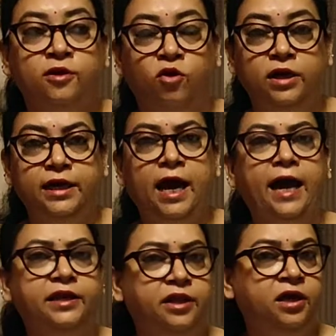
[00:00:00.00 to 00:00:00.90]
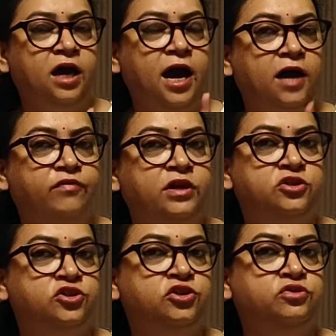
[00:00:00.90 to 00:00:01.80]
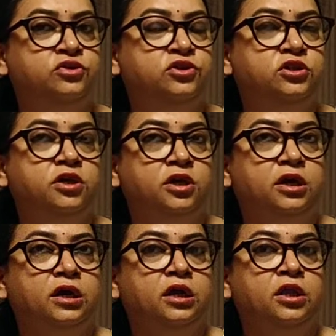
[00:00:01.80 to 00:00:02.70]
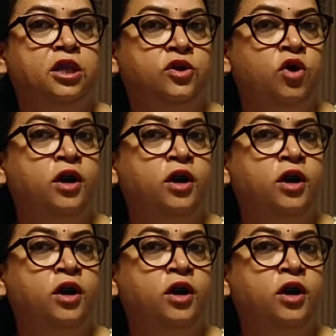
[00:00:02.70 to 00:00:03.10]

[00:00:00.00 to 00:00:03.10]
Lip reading: which you are going to read about. slowly.